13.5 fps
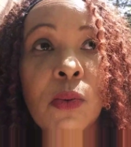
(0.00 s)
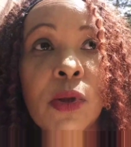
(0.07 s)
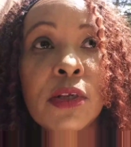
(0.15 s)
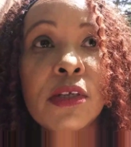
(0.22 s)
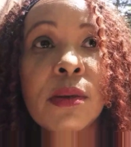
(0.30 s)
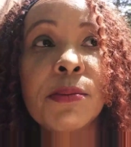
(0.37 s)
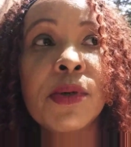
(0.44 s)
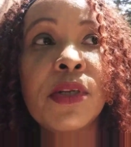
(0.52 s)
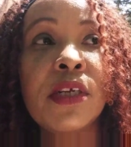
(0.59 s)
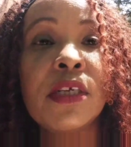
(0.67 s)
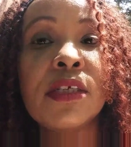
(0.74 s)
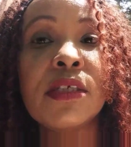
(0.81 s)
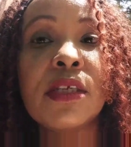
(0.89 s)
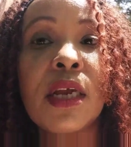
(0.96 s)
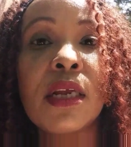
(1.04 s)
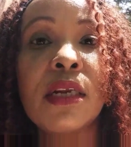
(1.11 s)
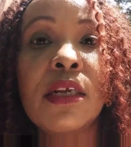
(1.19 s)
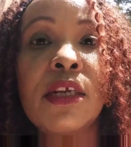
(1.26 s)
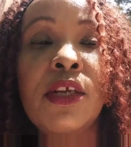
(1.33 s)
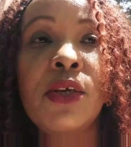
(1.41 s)
When somebody is
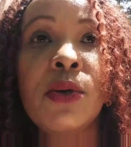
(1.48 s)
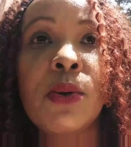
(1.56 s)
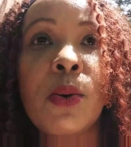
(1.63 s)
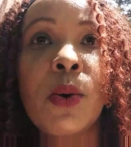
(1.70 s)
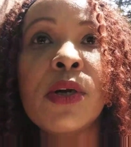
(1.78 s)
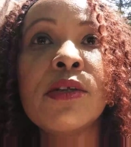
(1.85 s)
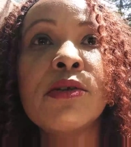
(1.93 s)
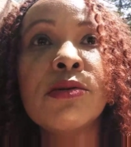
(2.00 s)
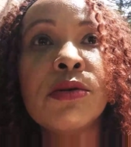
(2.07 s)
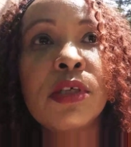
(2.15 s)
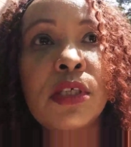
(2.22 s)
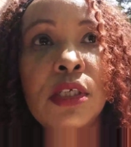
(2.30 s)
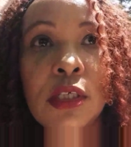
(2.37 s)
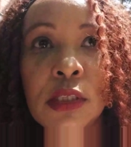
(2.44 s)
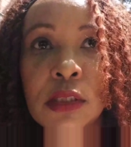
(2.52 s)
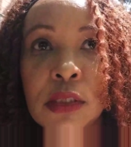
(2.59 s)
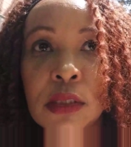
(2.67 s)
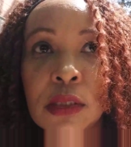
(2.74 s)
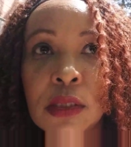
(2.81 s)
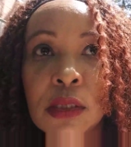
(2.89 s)
telling you what to
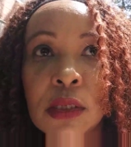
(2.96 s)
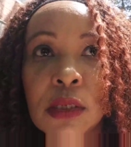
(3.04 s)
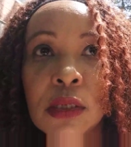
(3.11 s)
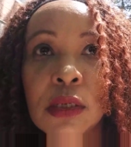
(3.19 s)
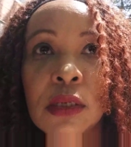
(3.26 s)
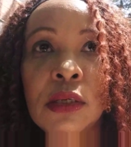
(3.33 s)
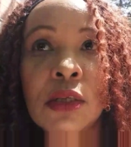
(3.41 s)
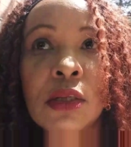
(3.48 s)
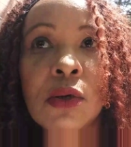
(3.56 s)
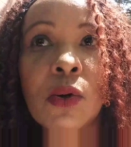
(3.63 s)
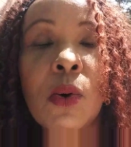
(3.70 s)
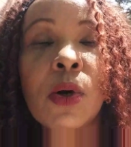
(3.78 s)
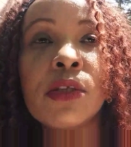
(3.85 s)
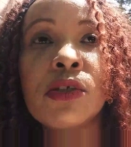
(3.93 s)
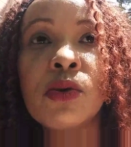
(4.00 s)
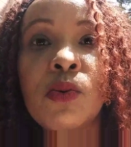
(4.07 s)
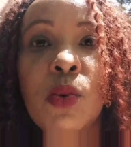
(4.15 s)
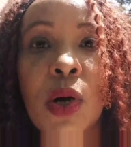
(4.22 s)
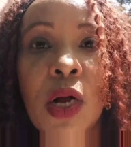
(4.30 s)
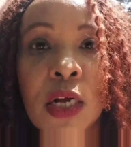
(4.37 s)
eat, what to
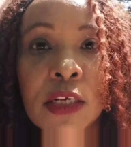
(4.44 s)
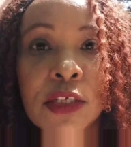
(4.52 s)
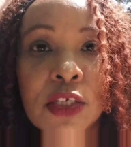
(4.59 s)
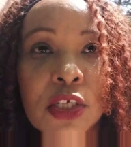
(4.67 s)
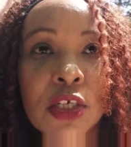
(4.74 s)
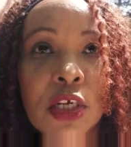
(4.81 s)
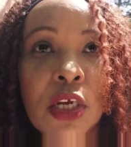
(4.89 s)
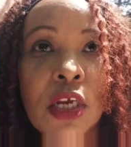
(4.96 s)
watch,